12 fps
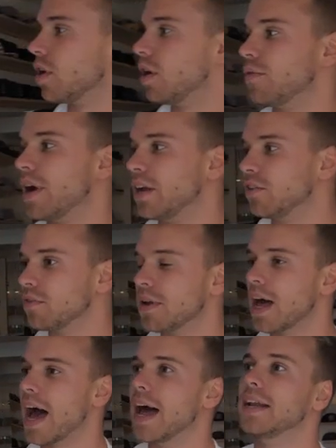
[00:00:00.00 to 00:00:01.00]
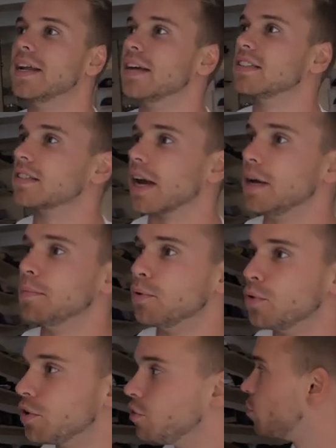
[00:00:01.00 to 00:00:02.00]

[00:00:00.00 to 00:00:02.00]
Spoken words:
Got a range of like Adidas skateboarding